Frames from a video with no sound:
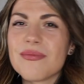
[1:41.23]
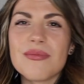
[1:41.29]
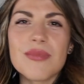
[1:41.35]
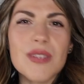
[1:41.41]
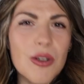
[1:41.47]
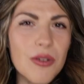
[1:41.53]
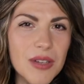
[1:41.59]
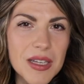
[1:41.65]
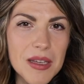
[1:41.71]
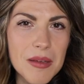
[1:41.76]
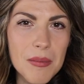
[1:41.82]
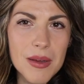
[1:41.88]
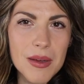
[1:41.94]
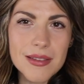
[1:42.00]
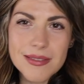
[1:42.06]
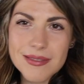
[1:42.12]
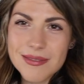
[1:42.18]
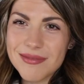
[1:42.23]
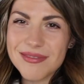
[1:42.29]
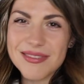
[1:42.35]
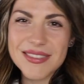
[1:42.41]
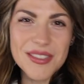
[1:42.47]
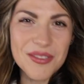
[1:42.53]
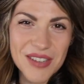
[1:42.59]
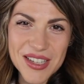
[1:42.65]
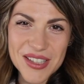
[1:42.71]
cream, the
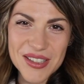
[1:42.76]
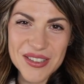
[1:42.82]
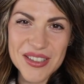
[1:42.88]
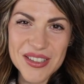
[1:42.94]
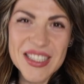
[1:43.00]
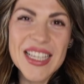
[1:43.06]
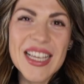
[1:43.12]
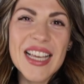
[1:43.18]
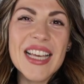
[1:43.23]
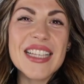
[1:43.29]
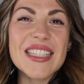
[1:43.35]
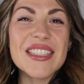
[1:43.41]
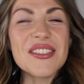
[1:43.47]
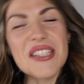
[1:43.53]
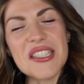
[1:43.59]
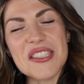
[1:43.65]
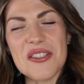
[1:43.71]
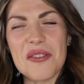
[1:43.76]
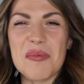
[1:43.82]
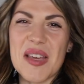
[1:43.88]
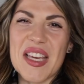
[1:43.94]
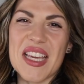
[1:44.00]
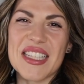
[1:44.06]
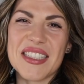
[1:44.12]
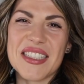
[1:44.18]
regular. So let's go make it.